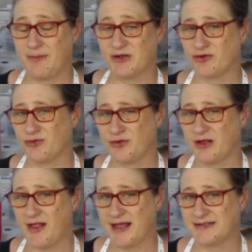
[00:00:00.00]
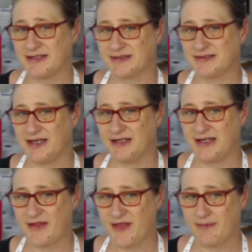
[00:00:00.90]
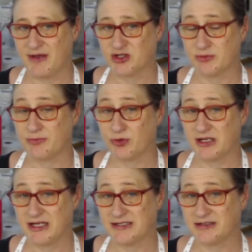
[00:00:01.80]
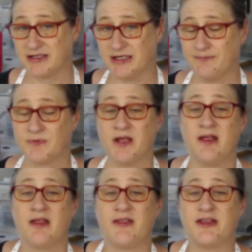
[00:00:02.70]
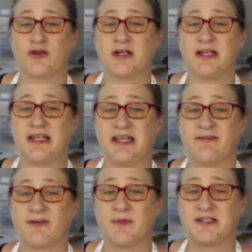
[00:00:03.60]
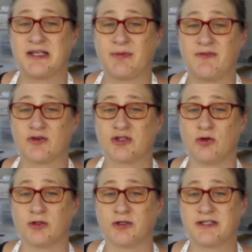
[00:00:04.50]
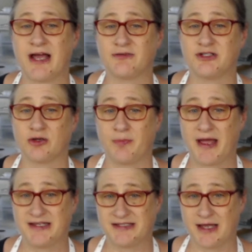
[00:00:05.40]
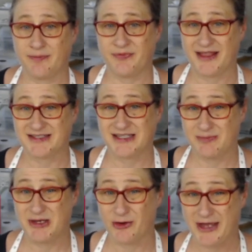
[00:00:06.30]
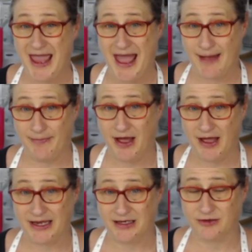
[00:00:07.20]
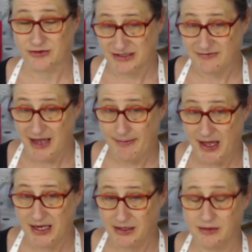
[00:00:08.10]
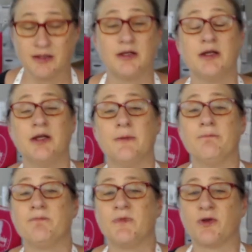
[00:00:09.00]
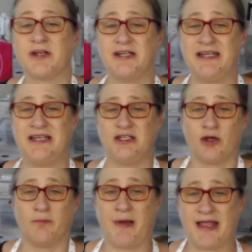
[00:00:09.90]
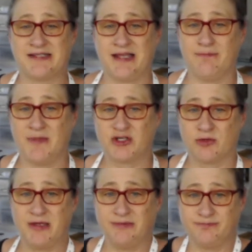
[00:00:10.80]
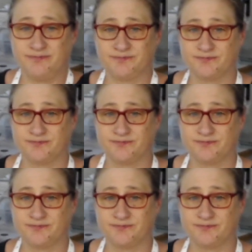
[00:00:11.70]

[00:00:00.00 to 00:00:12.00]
tape measure through the elastics and get that measurement pretty easily. Then you're gonna need from the tip of your shoulder down to your bicep, that's gonna be your cap height, your sleeve cap height. You're gonna need your bicep measurement